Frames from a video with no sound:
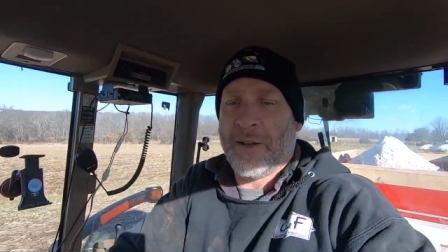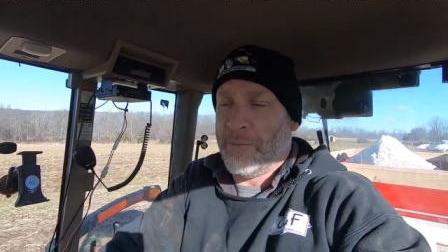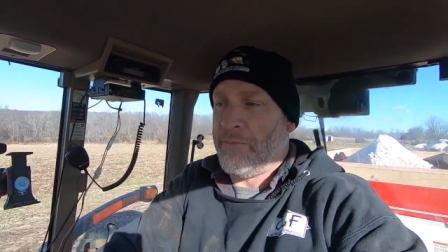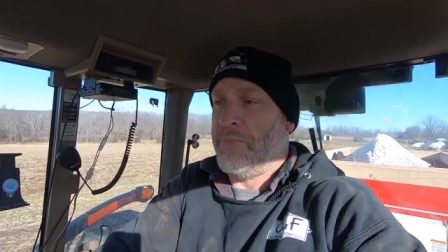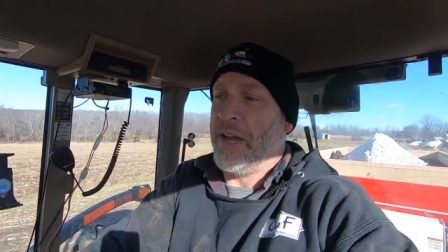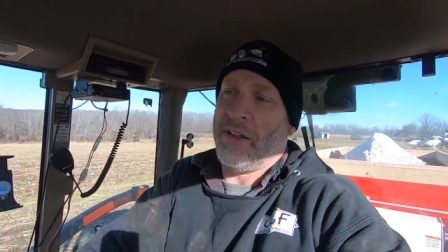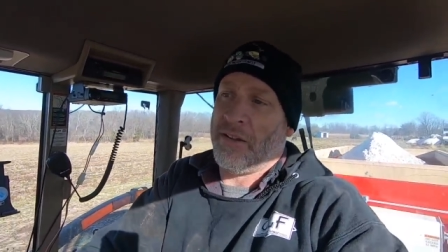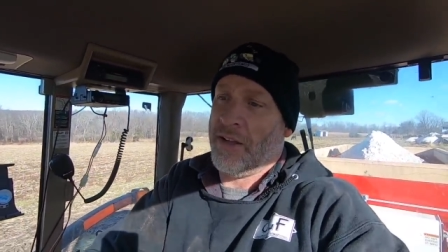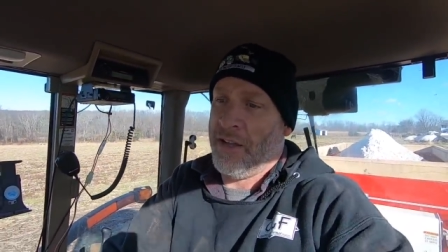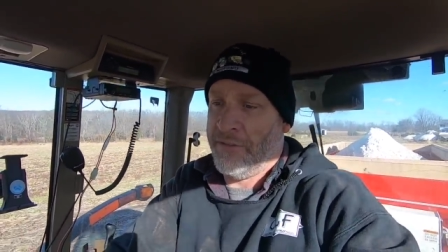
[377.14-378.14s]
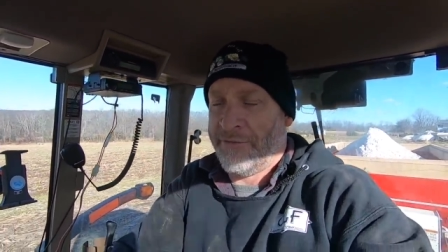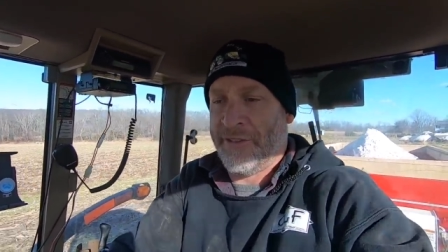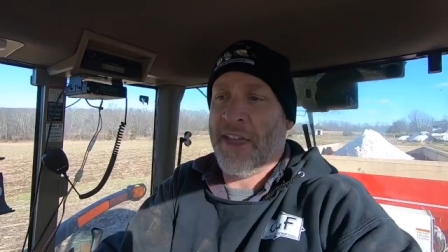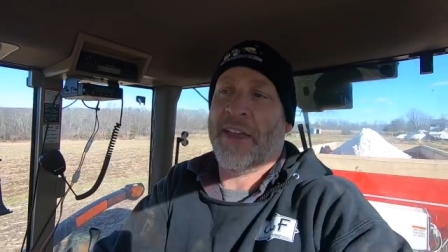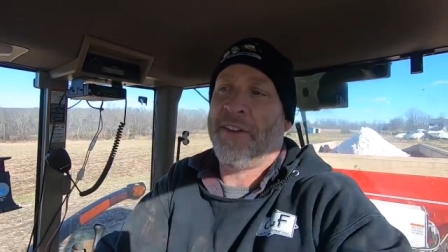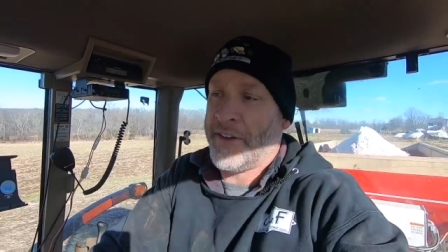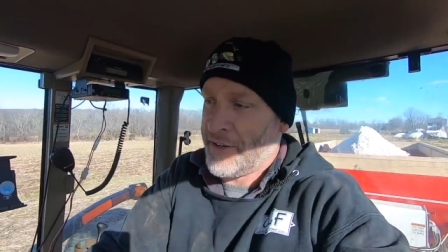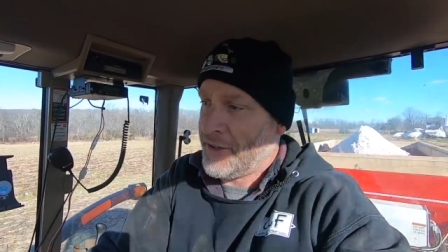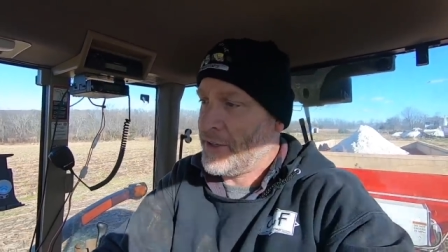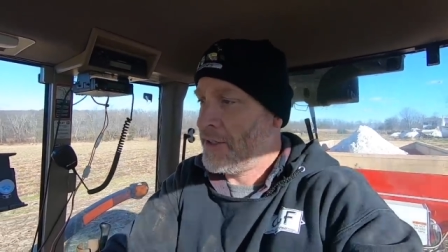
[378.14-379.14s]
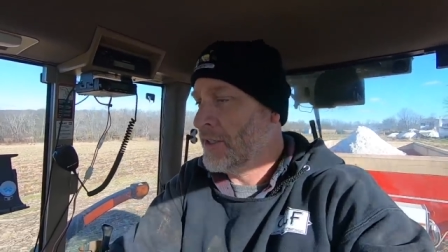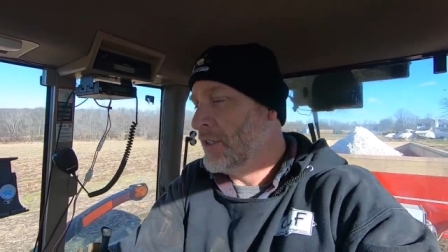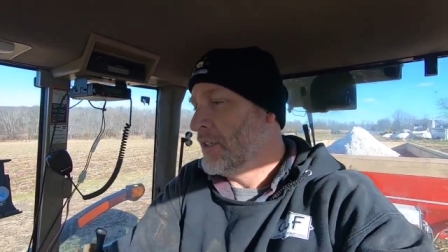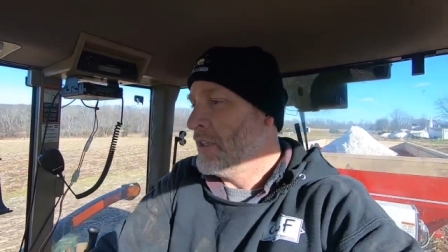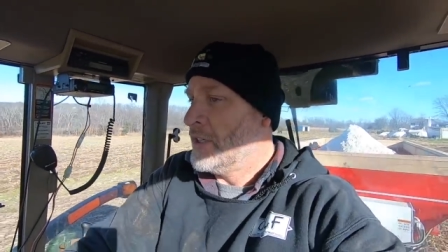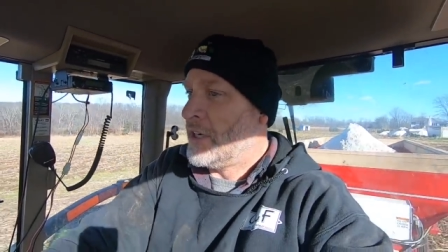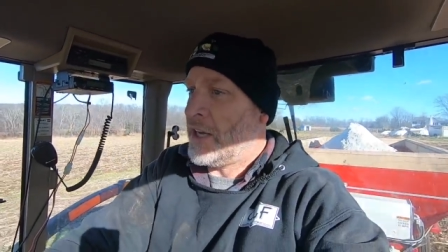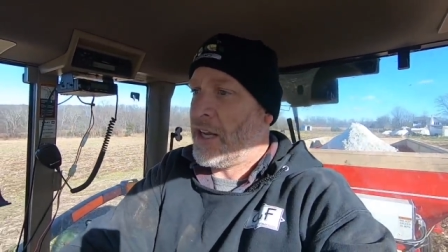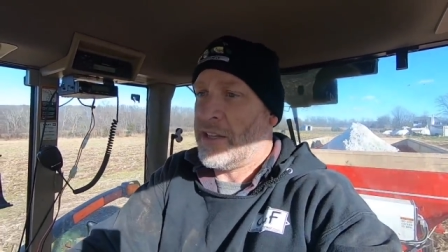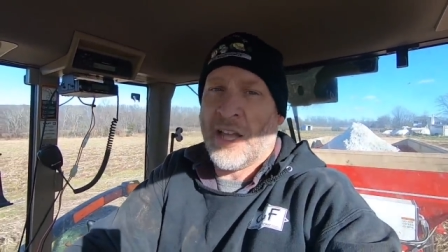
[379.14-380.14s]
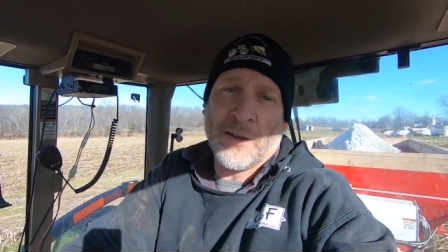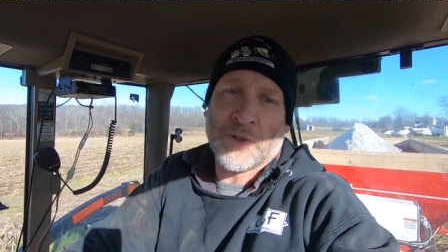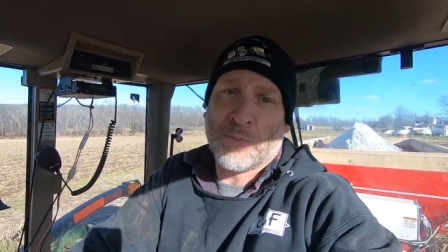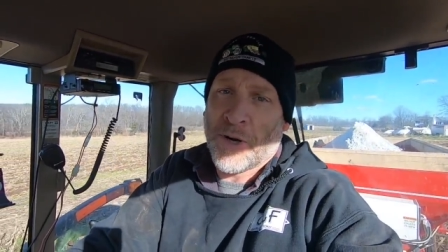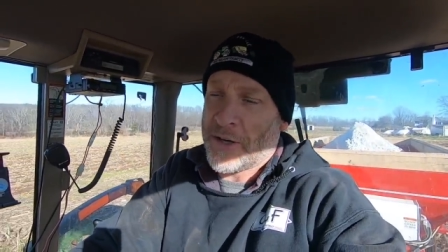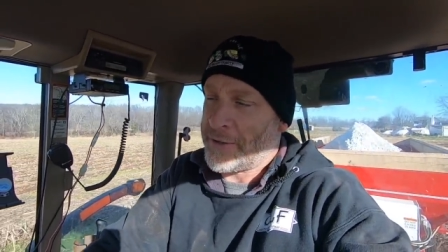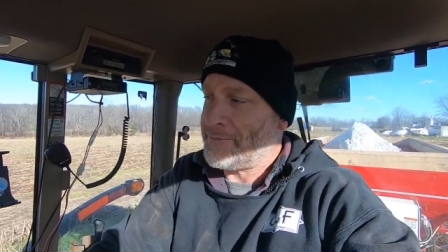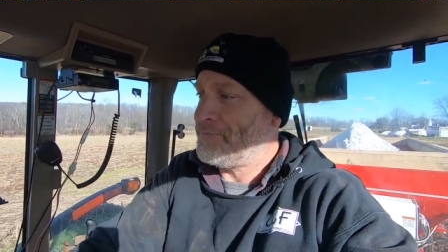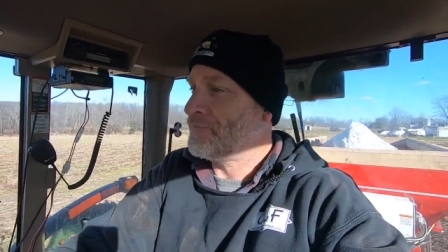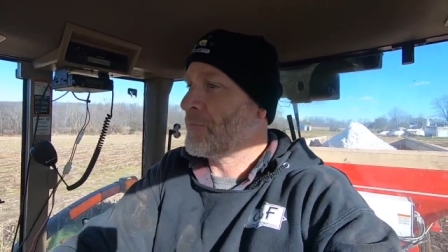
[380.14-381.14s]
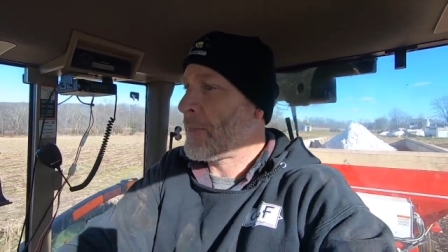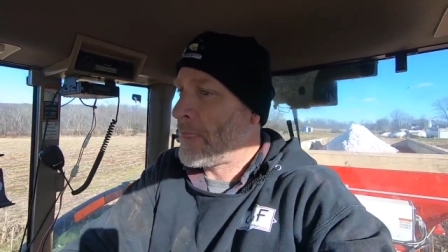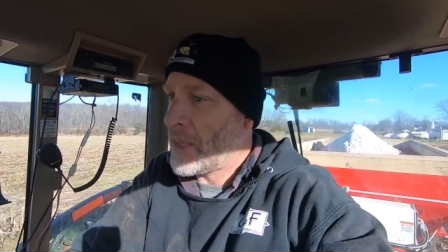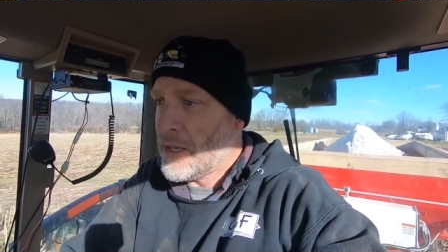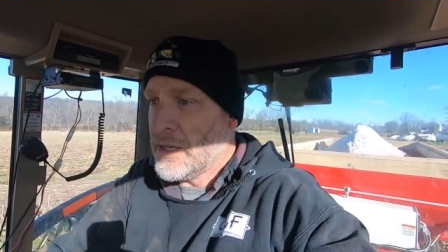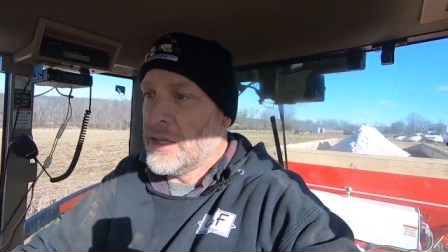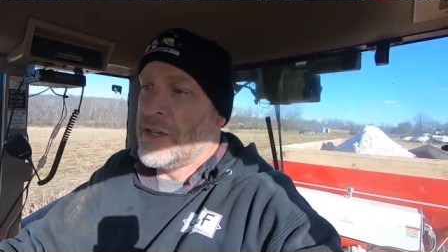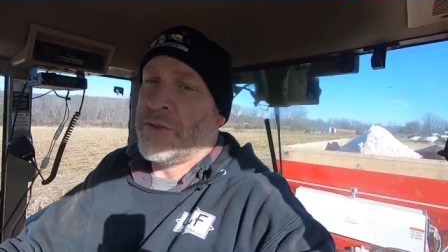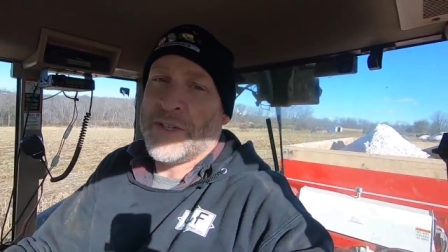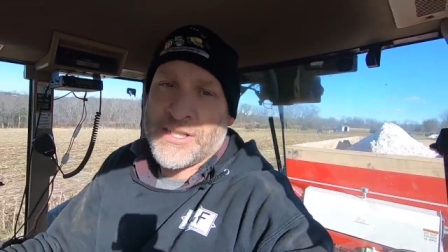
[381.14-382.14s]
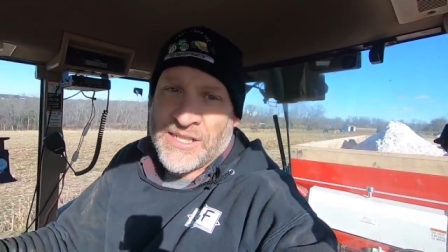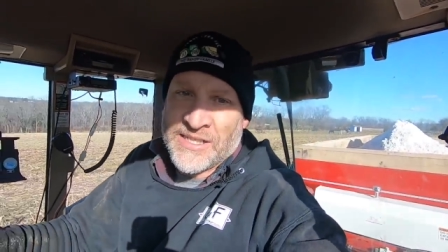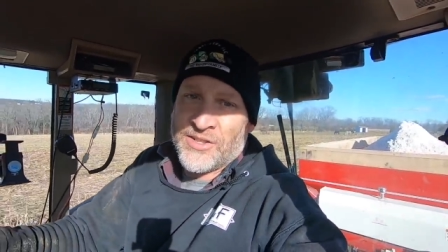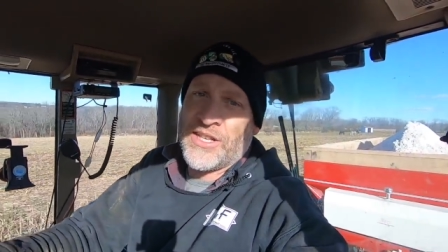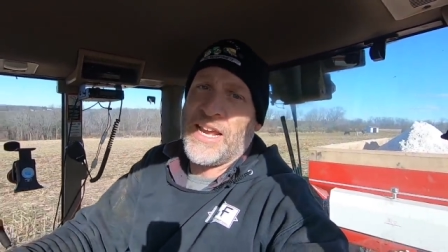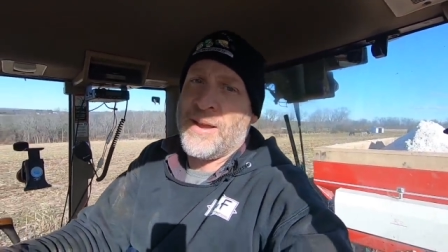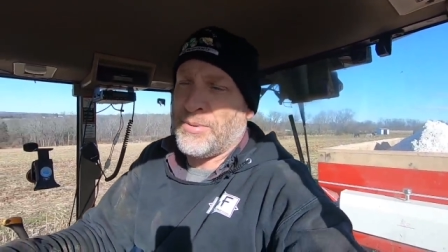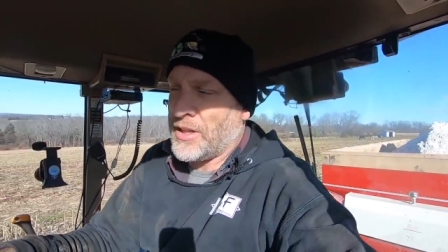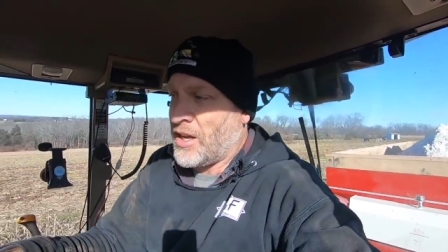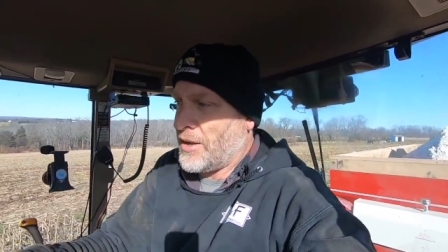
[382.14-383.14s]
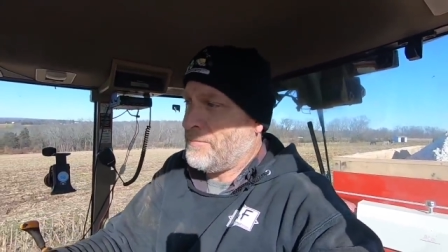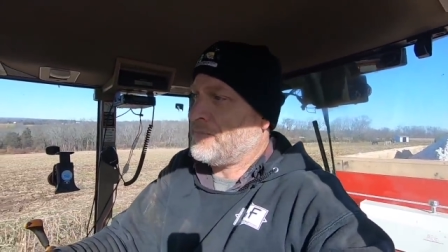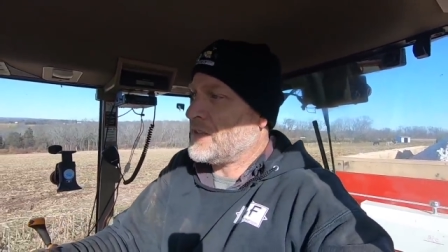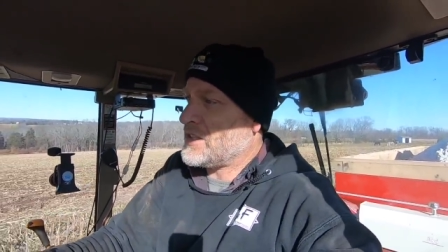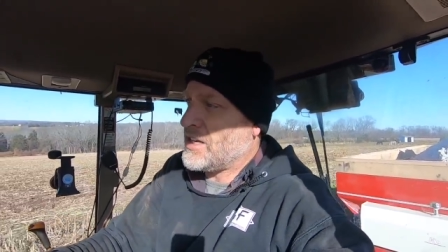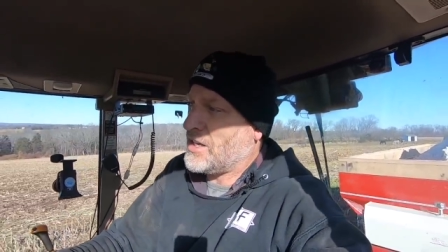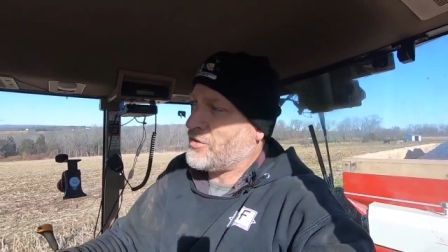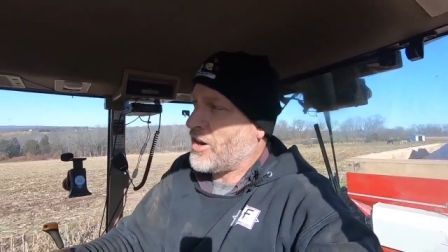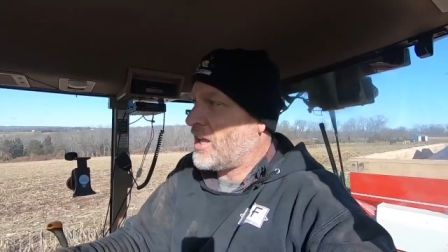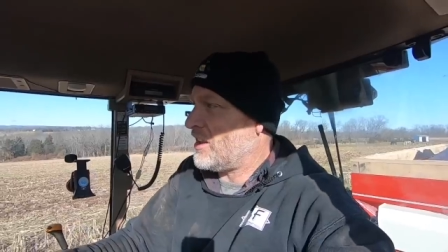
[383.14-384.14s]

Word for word: a belt-fed uh, lime spreader. Well, this is damp lime. It's not dry